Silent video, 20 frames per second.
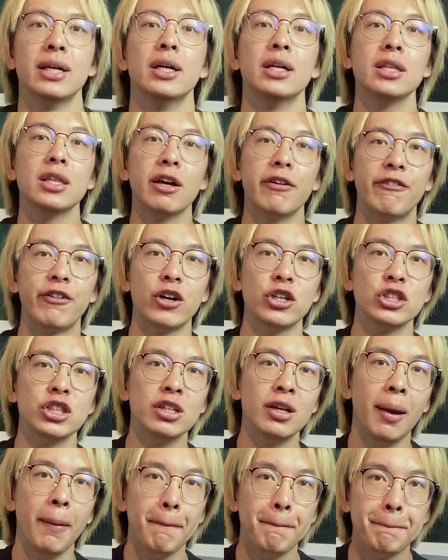the version
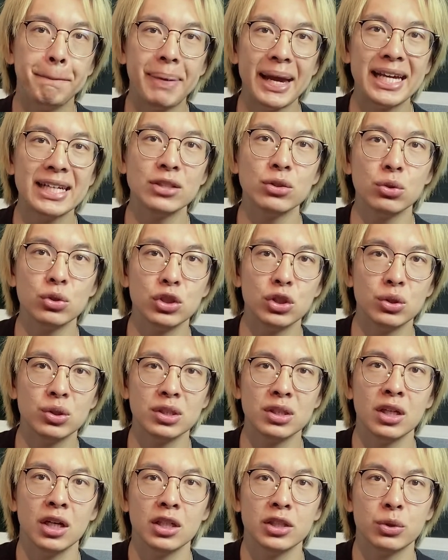Bazel uses
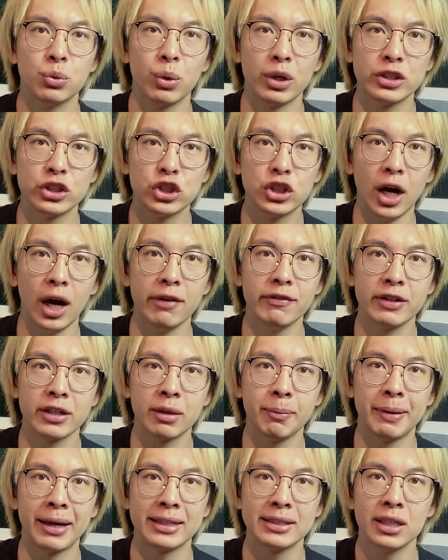to run Java
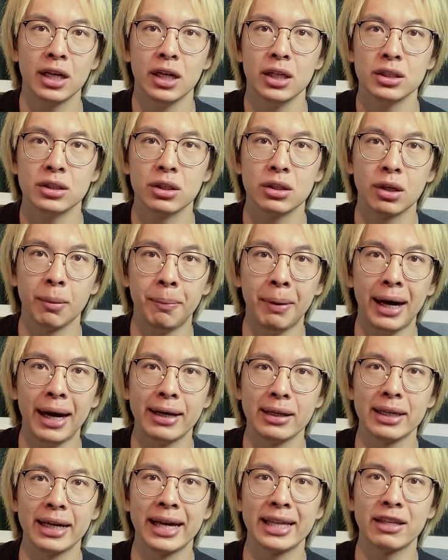commands to
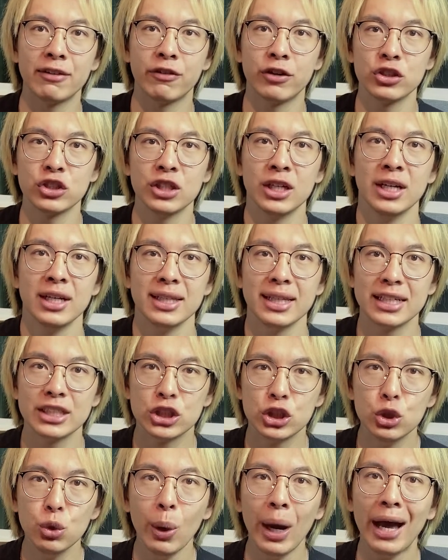compile and the version that
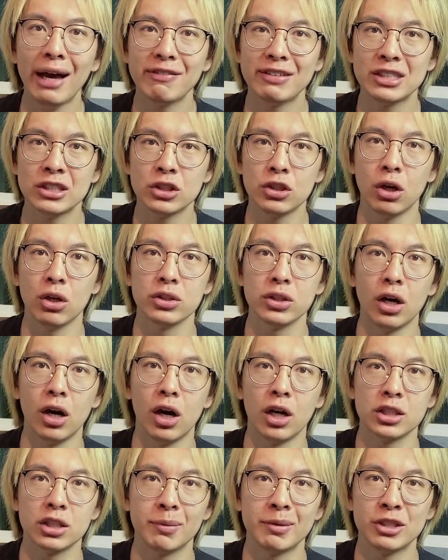you have installed
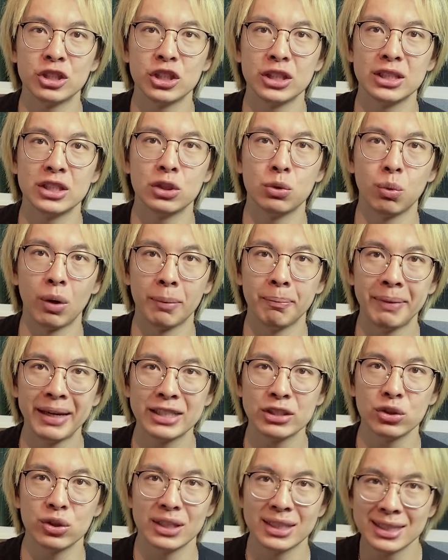on your machine to run
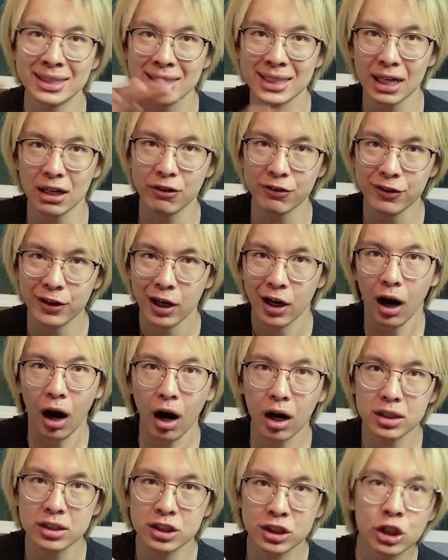Bazel itself
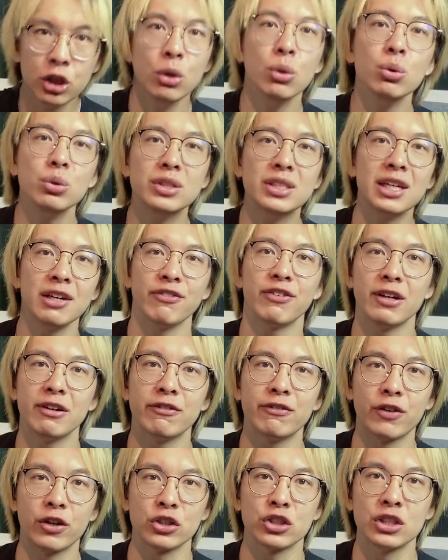are two different
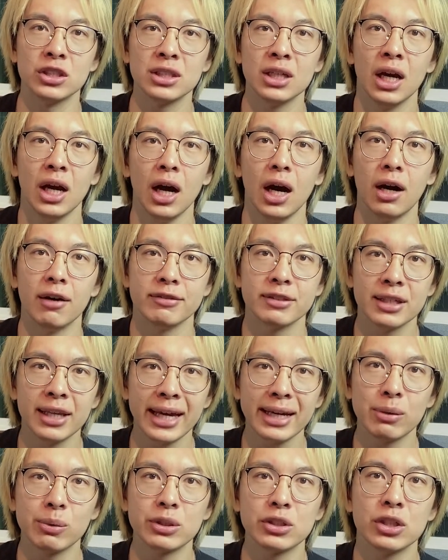versions of the
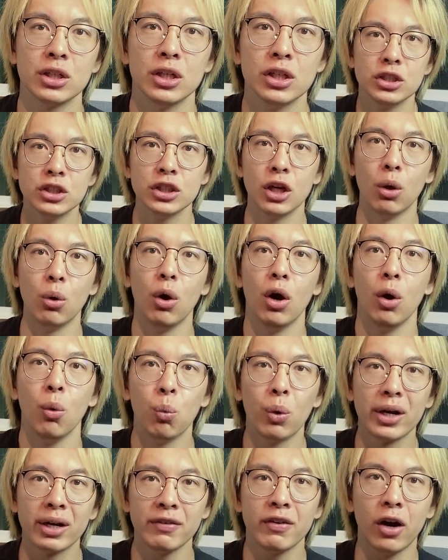language. So
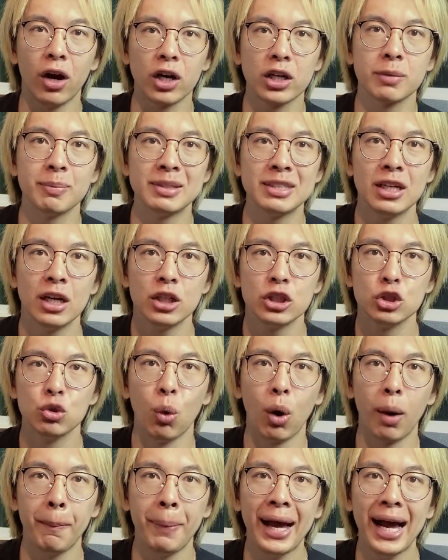whatever arguments you
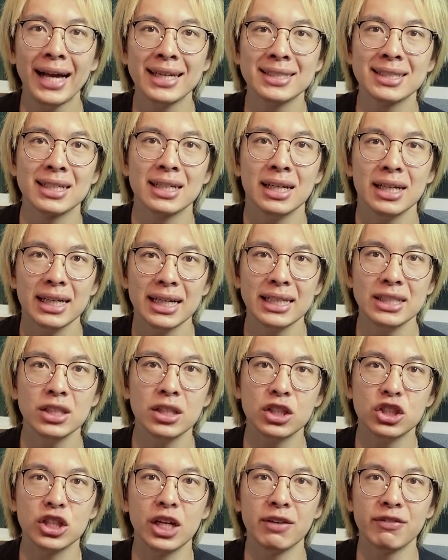are passing into the
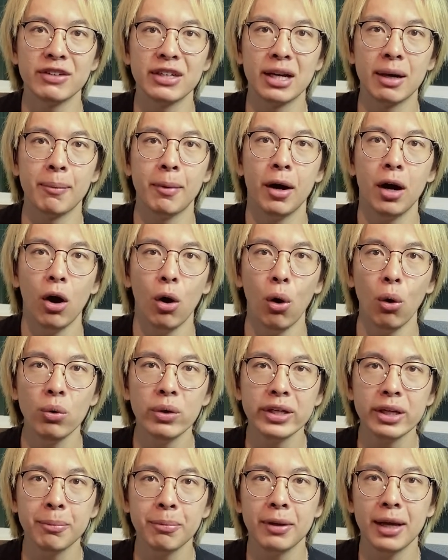JVM only
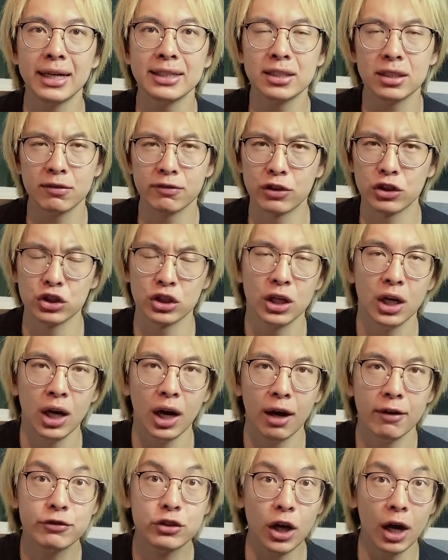apply to the version
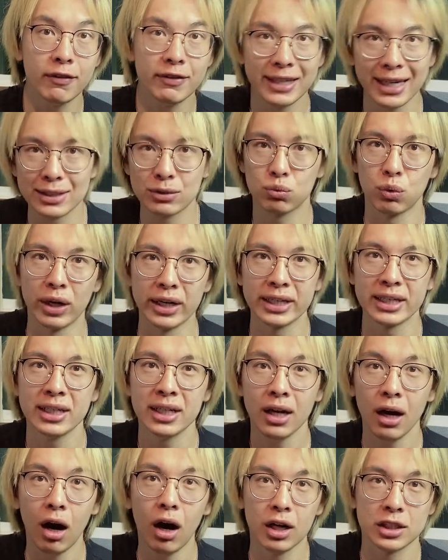of Java that is running
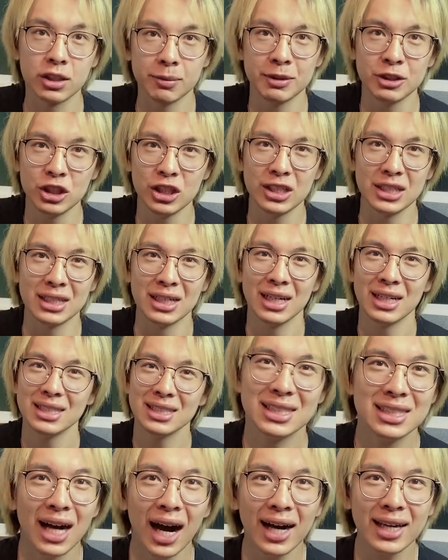on your machine,
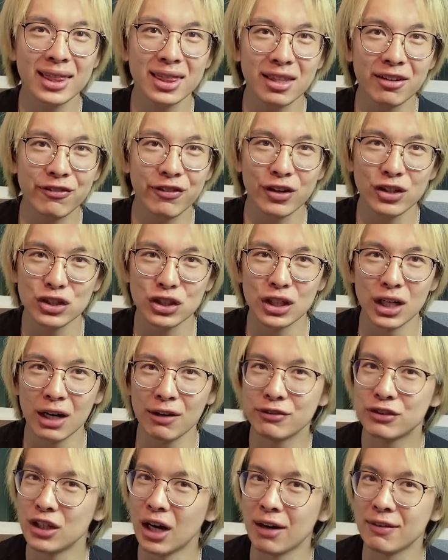not the version of
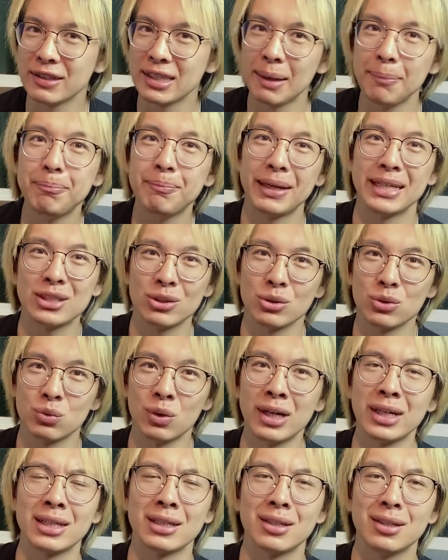Java that Bazel is
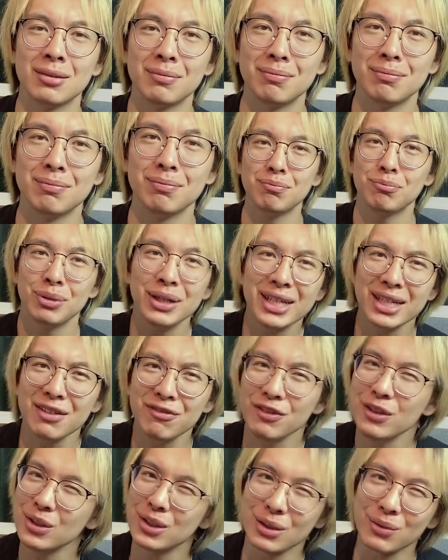running. Pretty
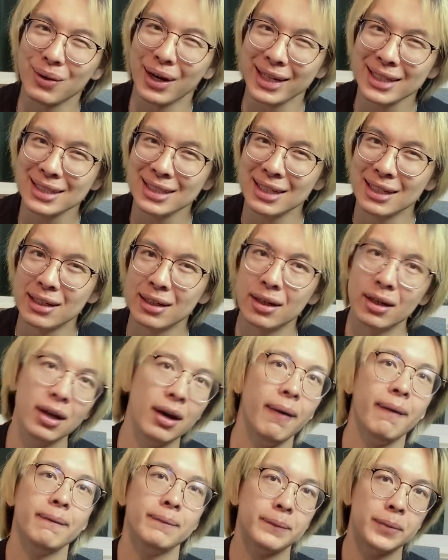confusing, right?
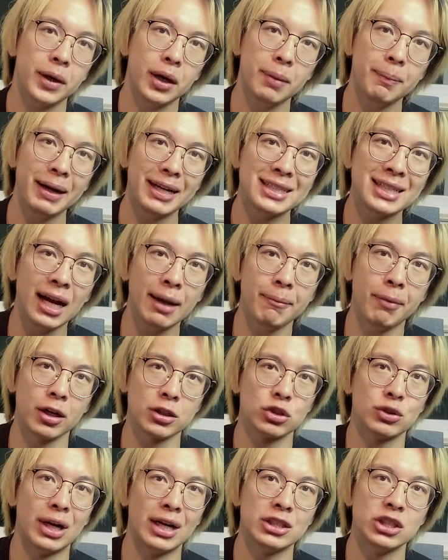Per my time box
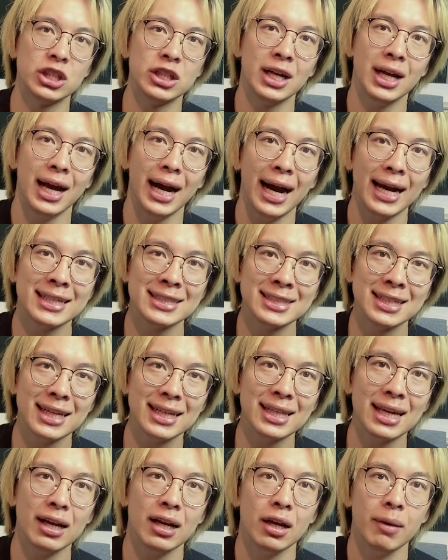strategy, I decided
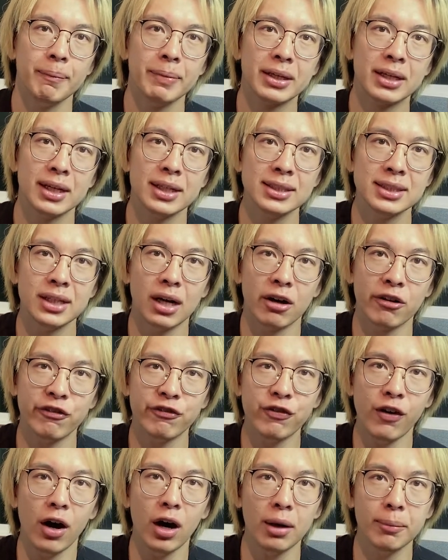that because there are
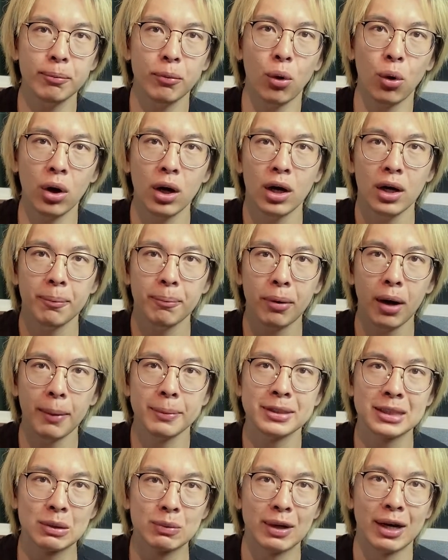far more
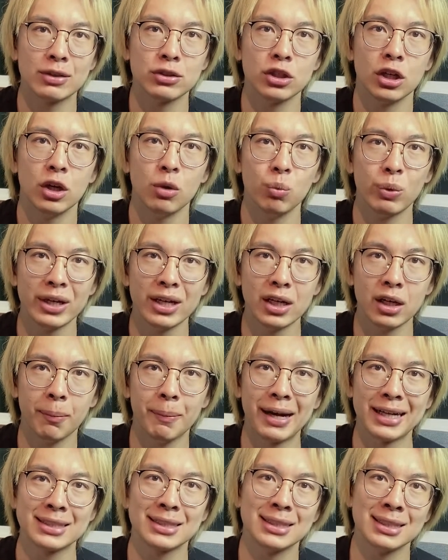promising routes, we can come
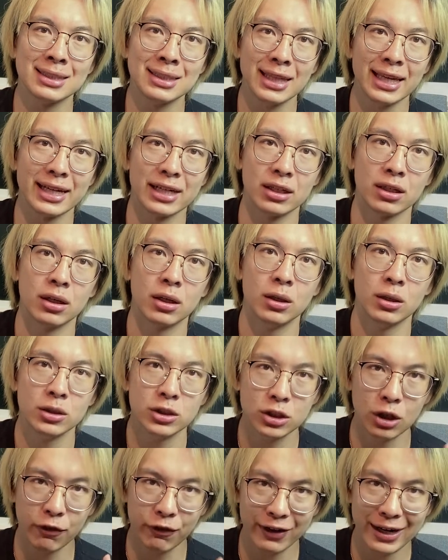back to this later.
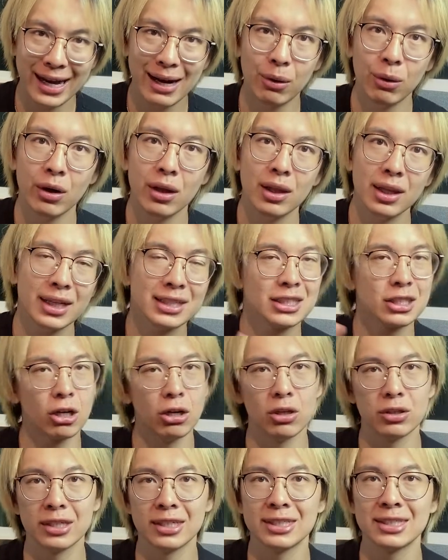So for now, let's
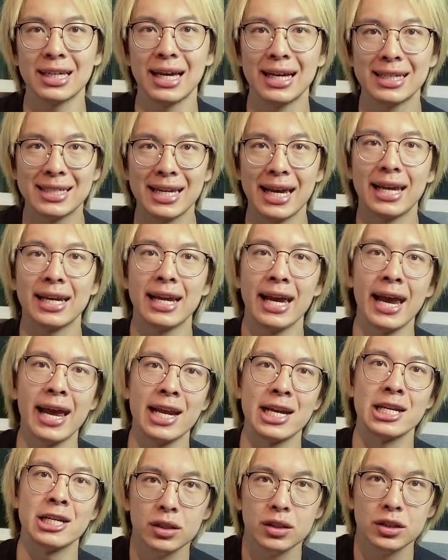call this a dead
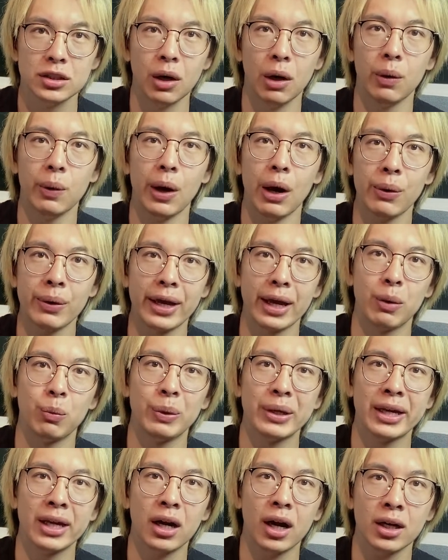end. So okay, we
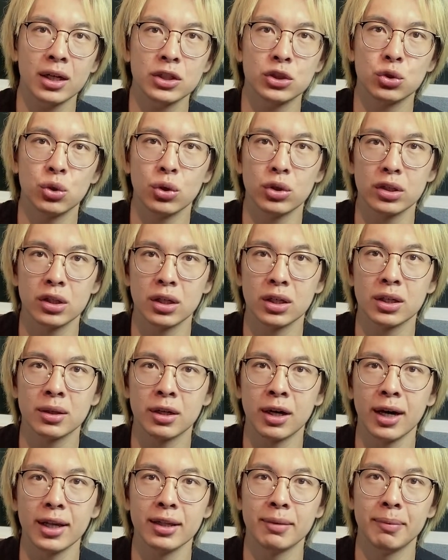cannot control the
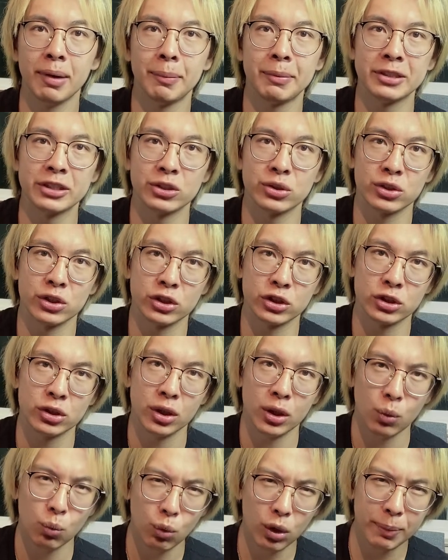Kotlin memory usage.
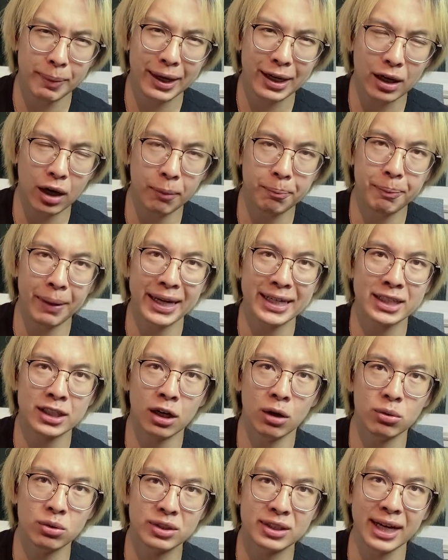What about our
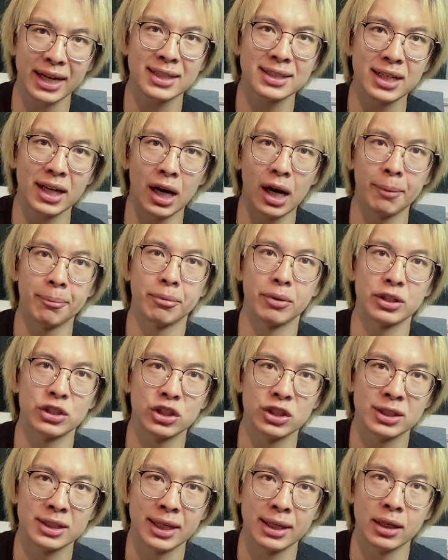bytecode dexing
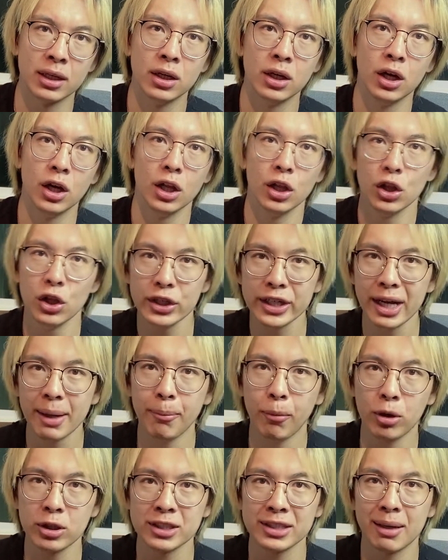operations then? Looking at
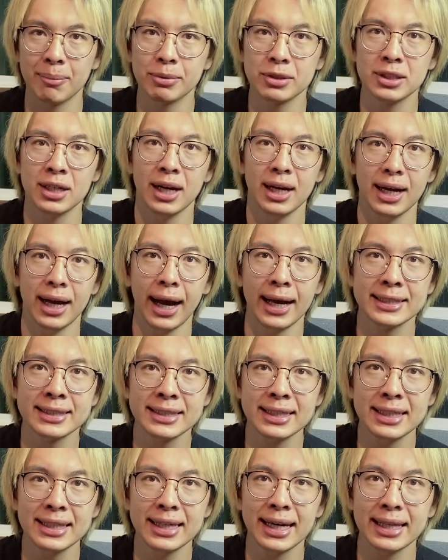more samples, I
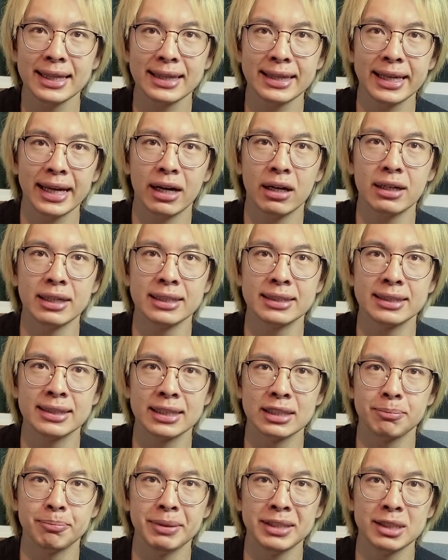see that there is this
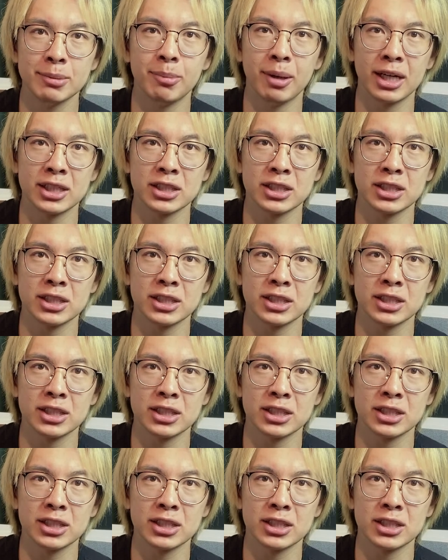busybox